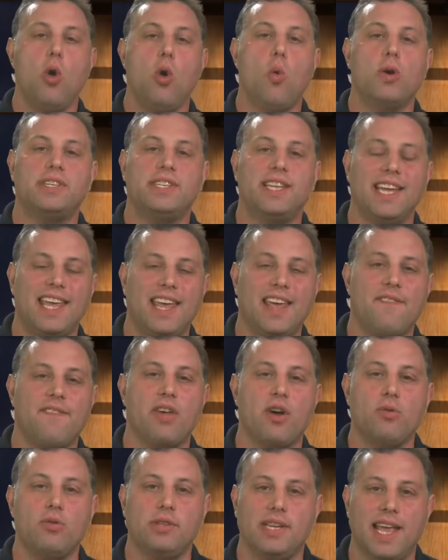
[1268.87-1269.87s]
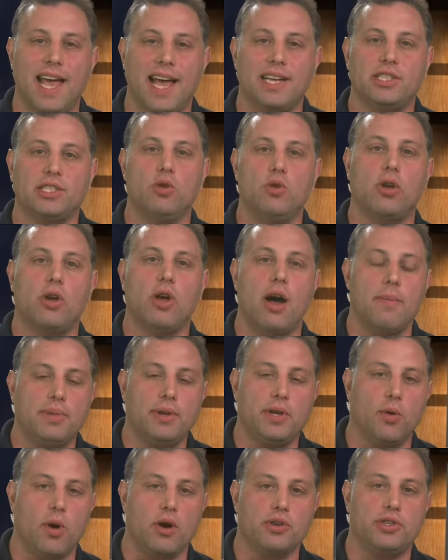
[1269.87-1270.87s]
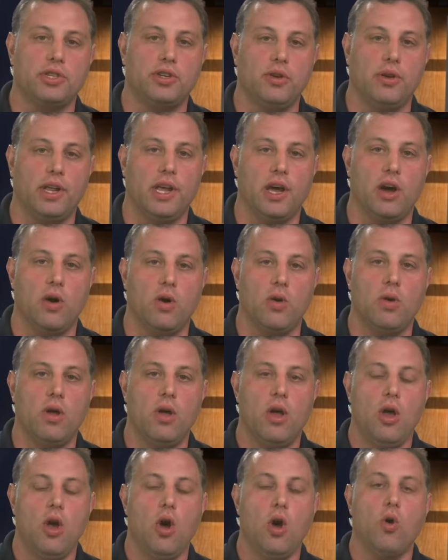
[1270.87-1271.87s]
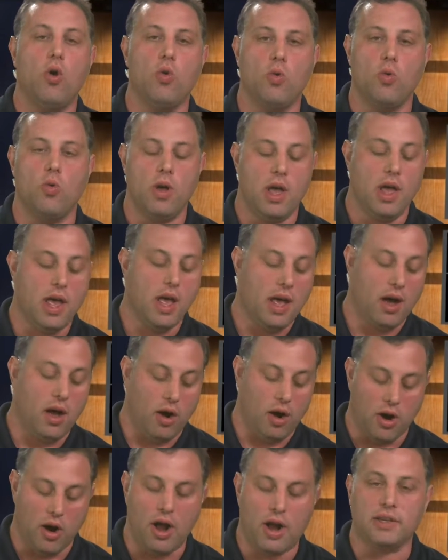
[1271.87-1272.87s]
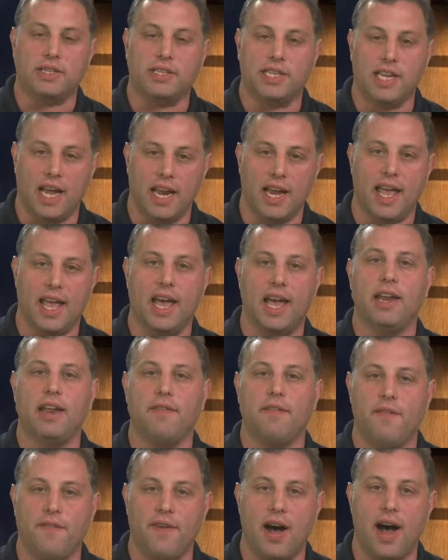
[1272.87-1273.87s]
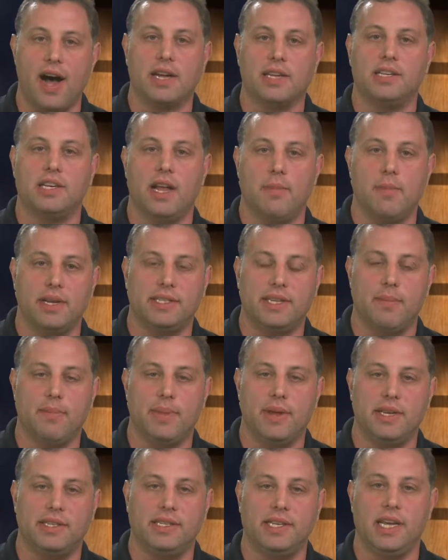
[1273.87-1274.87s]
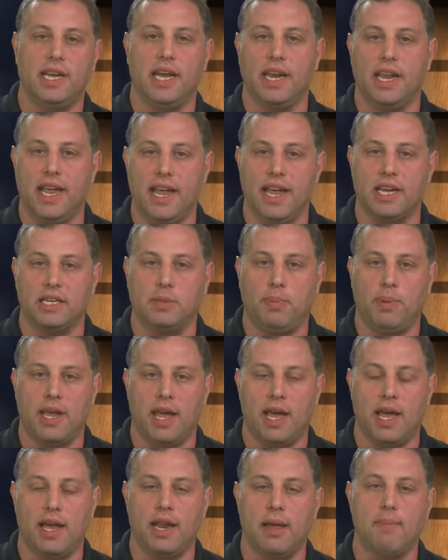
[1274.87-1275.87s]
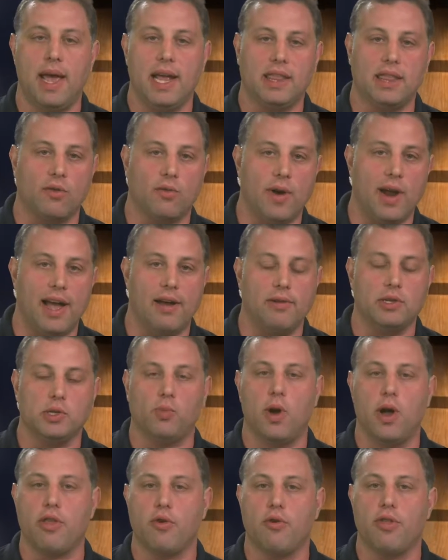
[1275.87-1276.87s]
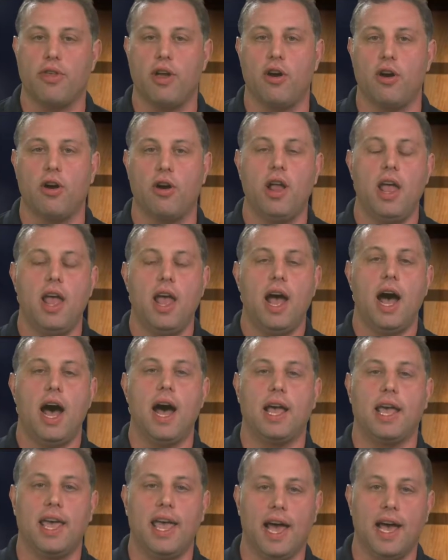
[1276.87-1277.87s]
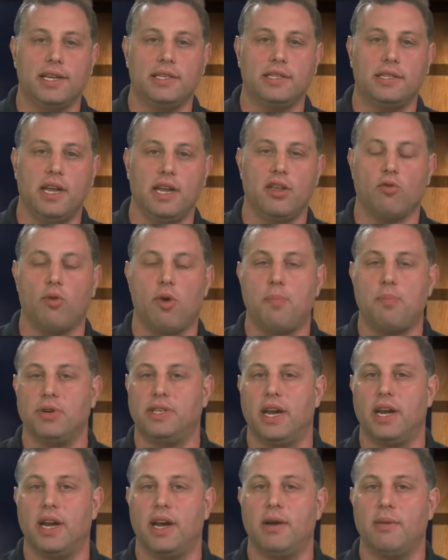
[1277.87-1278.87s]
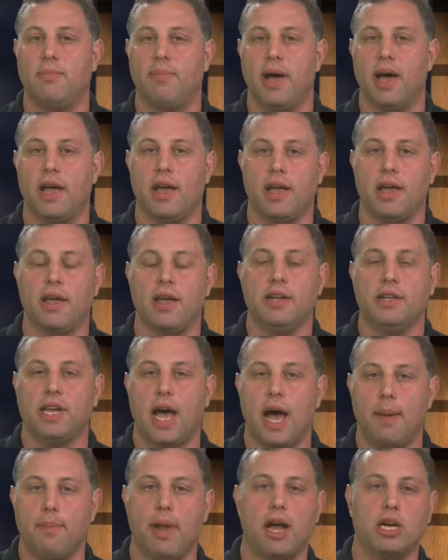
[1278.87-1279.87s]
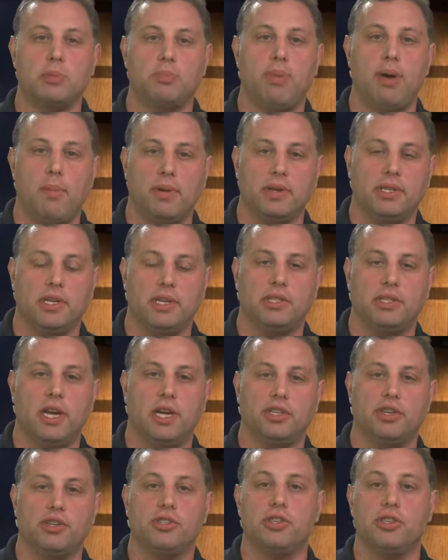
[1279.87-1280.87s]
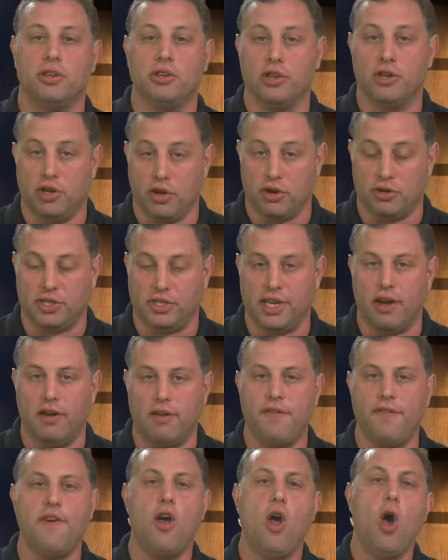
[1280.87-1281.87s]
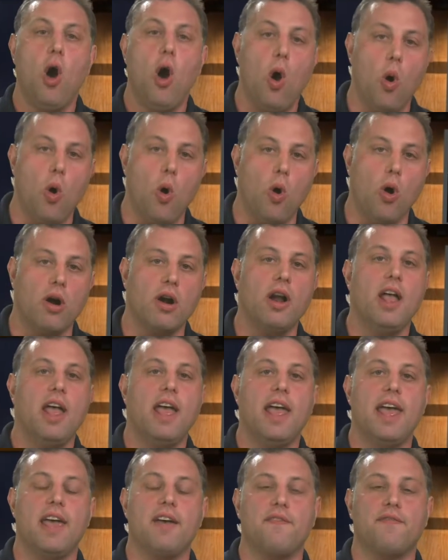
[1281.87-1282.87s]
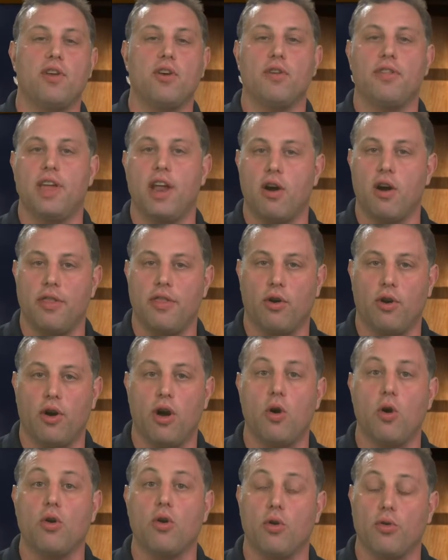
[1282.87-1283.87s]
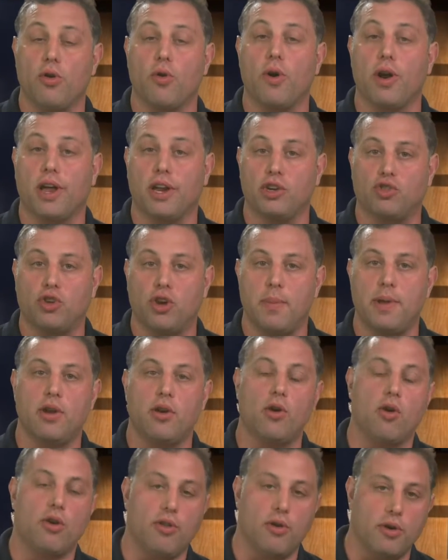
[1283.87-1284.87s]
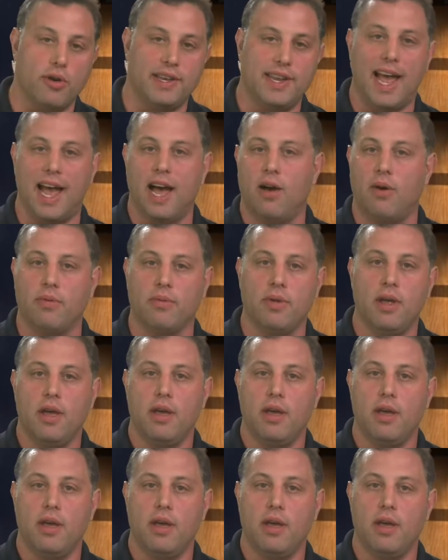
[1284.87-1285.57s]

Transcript: was to give those guests who come to our studio, who are on CNN and Fox and MSNBC and ESPN and make the rounds, whether they're a guest and they're represented by a top-notch publicist such as yourself, or if they're there on their own, or they're a contributor, or they're down